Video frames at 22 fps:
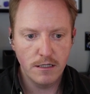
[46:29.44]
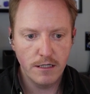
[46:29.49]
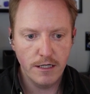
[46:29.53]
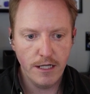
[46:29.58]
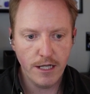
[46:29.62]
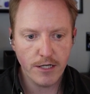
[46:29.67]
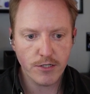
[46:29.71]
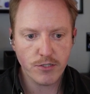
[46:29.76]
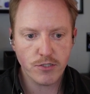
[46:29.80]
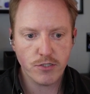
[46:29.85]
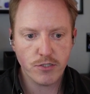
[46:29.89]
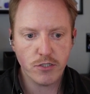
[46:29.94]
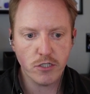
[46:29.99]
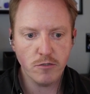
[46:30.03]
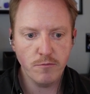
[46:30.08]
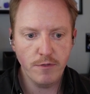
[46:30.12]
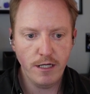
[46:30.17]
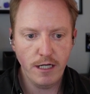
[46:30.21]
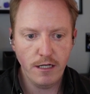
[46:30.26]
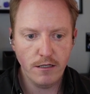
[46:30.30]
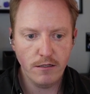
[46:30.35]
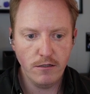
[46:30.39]

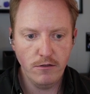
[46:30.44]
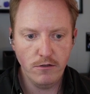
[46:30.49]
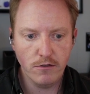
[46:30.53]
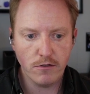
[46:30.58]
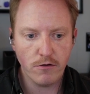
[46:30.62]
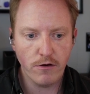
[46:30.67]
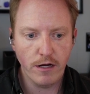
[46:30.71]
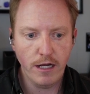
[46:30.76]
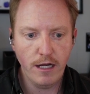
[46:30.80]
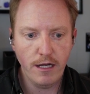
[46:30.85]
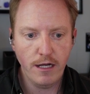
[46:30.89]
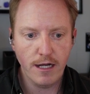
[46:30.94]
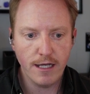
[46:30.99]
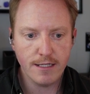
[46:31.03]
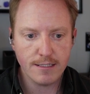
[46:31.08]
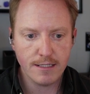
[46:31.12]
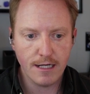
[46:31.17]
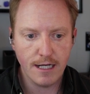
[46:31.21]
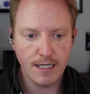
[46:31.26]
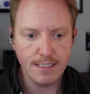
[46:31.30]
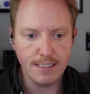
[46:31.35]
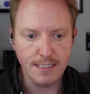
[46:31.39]
exterminate Ukraine as
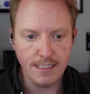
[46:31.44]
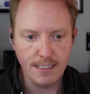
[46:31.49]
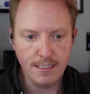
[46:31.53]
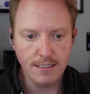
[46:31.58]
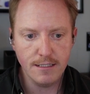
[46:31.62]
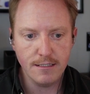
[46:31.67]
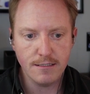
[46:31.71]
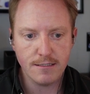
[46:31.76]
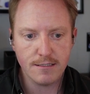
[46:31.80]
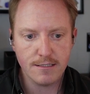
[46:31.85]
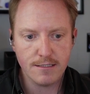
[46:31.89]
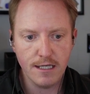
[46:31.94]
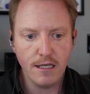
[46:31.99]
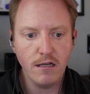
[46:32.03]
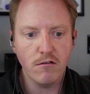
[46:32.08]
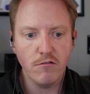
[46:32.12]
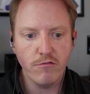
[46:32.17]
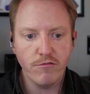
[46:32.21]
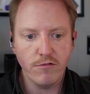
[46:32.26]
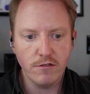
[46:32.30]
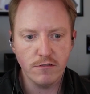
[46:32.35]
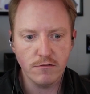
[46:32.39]
an idea
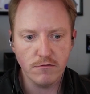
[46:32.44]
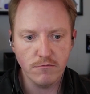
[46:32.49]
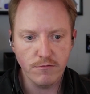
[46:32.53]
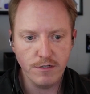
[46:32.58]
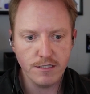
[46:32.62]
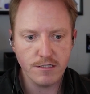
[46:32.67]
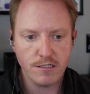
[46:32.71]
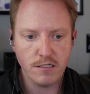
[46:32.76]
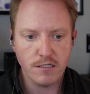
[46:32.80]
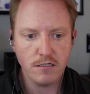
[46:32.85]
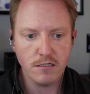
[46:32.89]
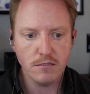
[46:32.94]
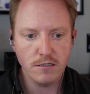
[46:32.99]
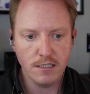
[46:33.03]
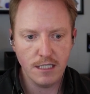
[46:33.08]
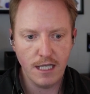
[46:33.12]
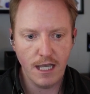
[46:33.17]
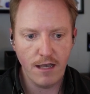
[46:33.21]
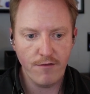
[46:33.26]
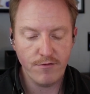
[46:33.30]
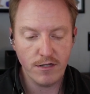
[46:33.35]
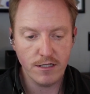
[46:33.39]
itself, and we certainly
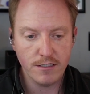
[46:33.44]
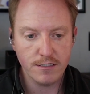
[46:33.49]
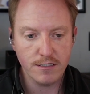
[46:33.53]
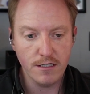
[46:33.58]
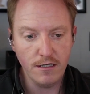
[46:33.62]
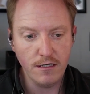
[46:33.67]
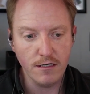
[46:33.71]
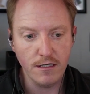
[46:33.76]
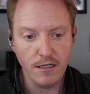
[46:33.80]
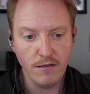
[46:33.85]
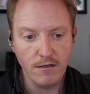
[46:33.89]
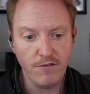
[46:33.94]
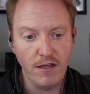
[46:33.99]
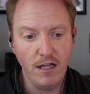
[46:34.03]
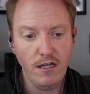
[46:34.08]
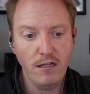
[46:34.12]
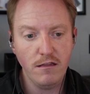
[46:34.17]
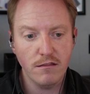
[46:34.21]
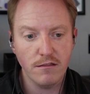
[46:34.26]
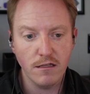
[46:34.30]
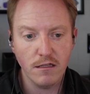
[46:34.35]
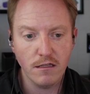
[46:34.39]
have not done it. If
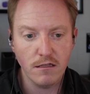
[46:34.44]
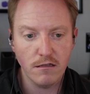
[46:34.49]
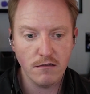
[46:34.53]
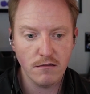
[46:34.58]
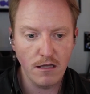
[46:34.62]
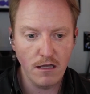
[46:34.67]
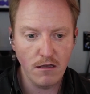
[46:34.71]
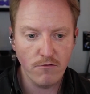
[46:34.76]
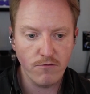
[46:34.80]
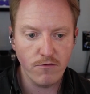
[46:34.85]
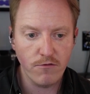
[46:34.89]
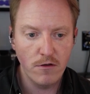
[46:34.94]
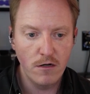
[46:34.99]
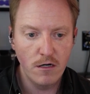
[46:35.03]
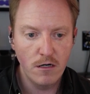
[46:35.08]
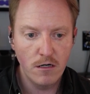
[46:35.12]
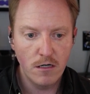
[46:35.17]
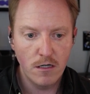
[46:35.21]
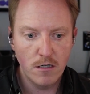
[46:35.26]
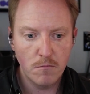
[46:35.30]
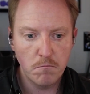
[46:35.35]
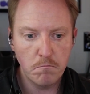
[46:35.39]
anything, they have
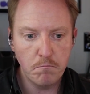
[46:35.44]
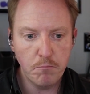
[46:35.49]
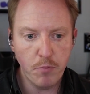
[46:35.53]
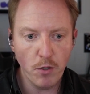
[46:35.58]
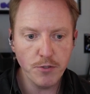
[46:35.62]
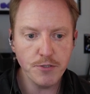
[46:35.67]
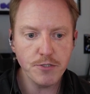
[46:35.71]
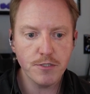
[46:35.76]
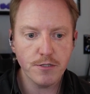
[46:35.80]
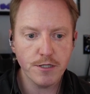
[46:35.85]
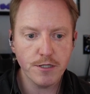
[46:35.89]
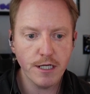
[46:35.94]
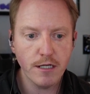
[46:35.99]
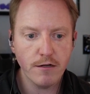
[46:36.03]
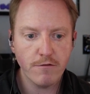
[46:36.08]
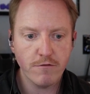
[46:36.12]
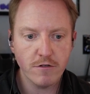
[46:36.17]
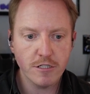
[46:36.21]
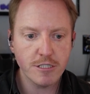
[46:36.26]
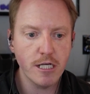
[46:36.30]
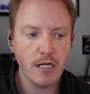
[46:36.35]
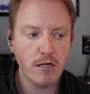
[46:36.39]
bolstered it
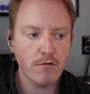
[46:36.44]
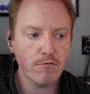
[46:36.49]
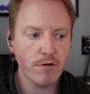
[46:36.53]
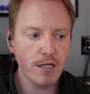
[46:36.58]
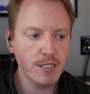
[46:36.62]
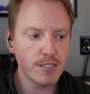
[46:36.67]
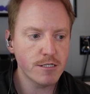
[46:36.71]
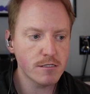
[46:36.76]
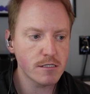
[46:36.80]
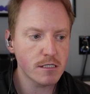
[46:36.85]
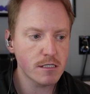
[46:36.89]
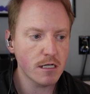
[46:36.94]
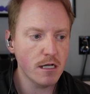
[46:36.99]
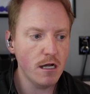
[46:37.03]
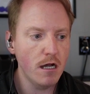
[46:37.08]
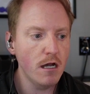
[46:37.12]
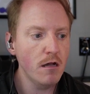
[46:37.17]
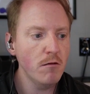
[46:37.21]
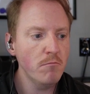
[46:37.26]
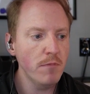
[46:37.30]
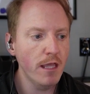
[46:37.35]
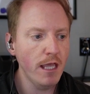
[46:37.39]
for generations to
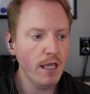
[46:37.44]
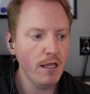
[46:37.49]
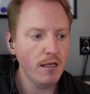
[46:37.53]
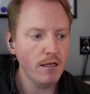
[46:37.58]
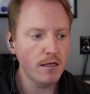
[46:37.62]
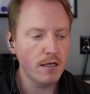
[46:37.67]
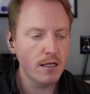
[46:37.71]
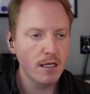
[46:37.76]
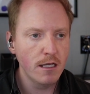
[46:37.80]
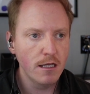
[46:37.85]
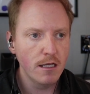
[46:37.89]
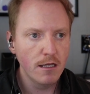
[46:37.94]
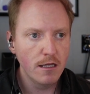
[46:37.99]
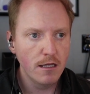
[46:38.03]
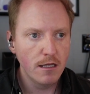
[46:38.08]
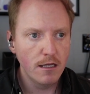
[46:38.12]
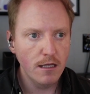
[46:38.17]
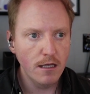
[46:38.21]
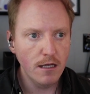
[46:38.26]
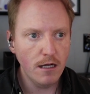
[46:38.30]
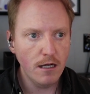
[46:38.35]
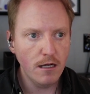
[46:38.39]
come and
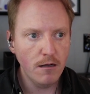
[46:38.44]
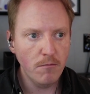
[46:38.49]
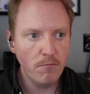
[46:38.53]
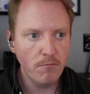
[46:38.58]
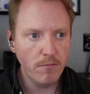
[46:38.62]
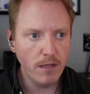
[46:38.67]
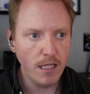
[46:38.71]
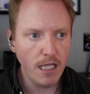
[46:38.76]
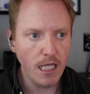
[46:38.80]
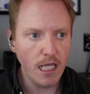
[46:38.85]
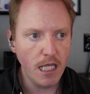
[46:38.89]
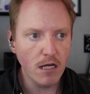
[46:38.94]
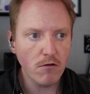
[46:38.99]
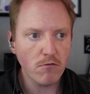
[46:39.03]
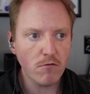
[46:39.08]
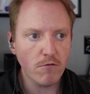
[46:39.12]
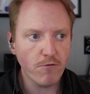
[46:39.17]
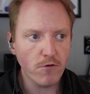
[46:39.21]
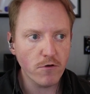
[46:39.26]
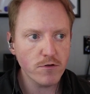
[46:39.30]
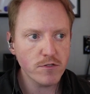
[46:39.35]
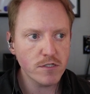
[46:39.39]

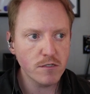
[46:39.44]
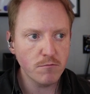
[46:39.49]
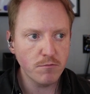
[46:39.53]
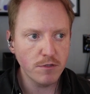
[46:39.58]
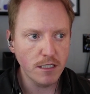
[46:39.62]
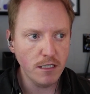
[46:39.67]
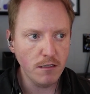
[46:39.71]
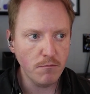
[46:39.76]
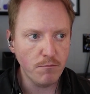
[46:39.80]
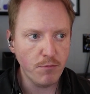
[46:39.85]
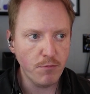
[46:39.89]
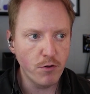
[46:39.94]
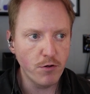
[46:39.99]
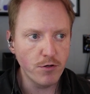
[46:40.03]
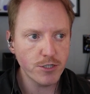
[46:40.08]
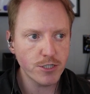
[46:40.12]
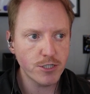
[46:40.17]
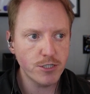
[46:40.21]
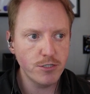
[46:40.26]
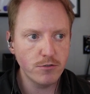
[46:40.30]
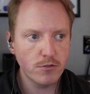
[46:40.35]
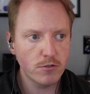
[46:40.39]
irreversibly
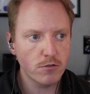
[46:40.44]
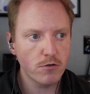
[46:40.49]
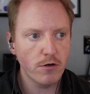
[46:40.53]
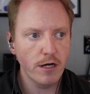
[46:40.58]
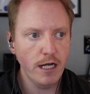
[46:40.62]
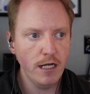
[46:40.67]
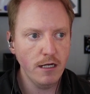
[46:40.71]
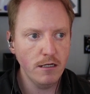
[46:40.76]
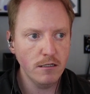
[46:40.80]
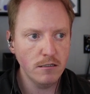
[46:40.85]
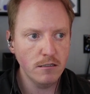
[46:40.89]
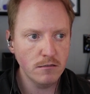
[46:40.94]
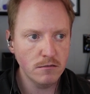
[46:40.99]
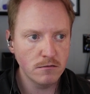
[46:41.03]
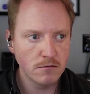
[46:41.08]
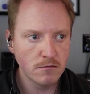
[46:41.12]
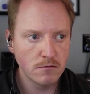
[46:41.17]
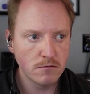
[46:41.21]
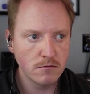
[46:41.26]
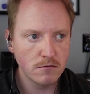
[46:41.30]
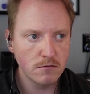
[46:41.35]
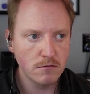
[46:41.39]
pushed Ukraine
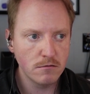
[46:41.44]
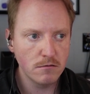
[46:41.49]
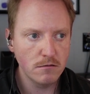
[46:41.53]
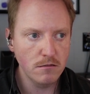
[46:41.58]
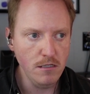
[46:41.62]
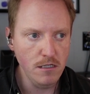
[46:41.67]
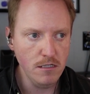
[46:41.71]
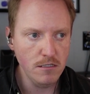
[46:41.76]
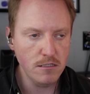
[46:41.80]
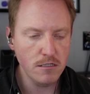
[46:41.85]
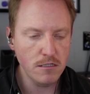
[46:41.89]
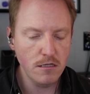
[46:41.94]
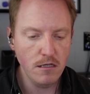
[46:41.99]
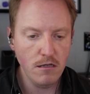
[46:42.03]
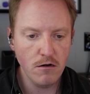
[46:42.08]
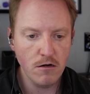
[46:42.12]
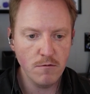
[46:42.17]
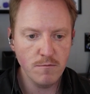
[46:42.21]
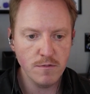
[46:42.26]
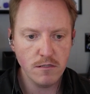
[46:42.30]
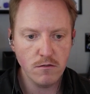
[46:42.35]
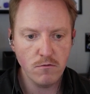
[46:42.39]
into the
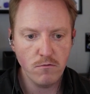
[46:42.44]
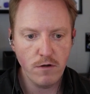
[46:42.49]
arms of the